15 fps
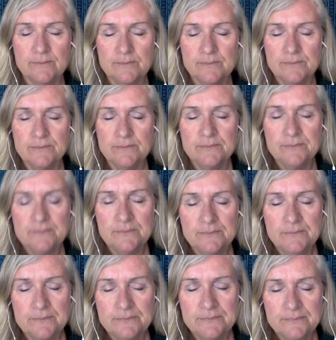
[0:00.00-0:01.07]

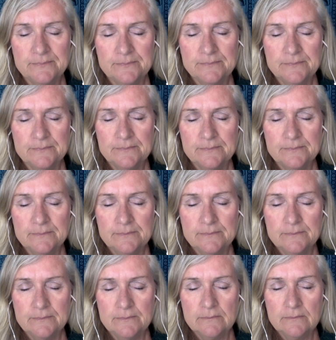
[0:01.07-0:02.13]

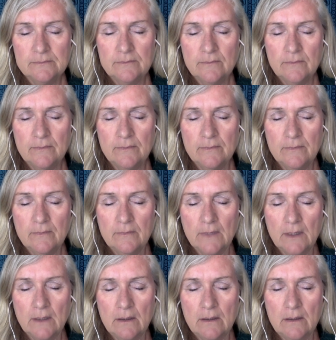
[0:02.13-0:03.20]

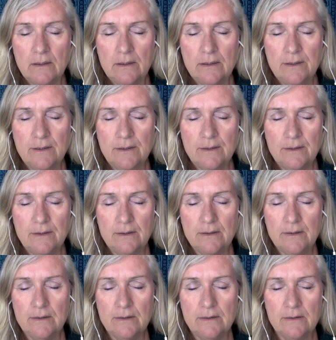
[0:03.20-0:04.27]

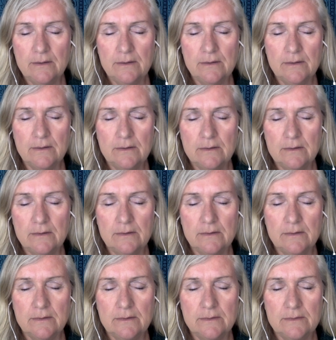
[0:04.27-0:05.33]

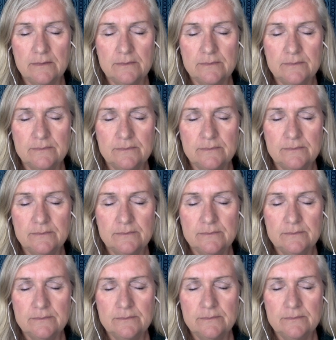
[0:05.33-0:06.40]

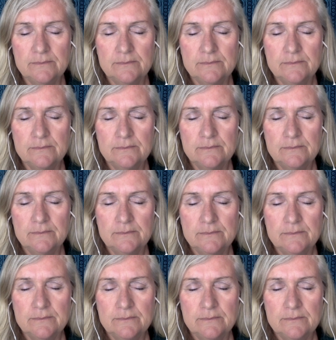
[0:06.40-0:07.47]

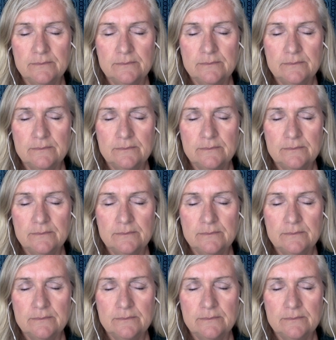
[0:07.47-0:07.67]
(silence)